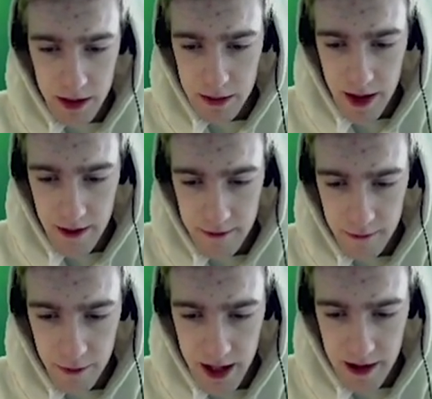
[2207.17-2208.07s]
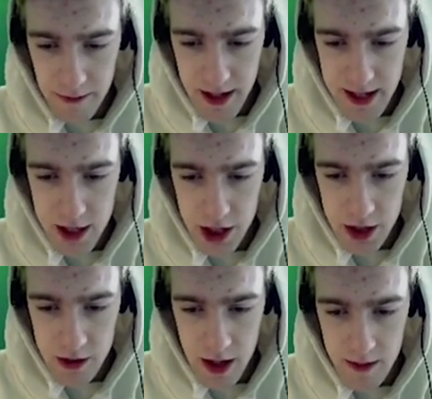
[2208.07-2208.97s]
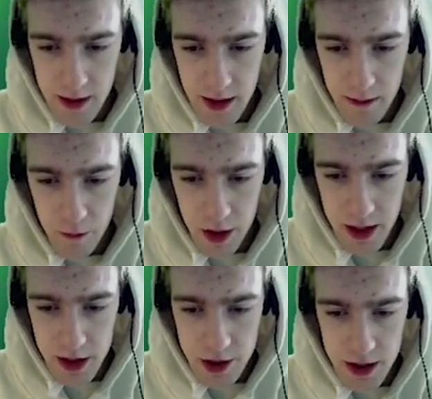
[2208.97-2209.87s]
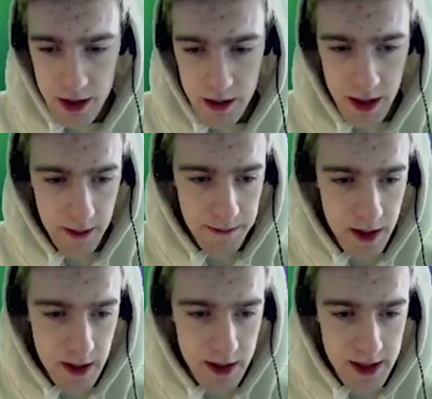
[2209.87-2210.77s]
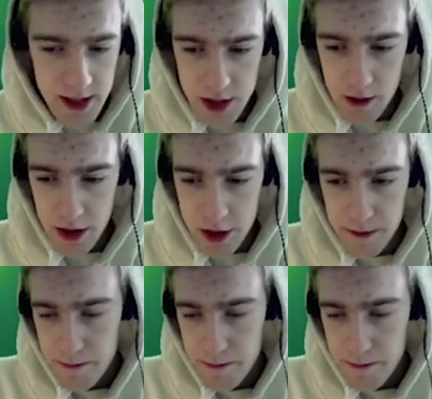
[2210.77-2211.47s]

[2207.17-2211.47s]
Do we have... We have Mighty Charge, right? Yeah, one hundred... Yeah, that does two hundred.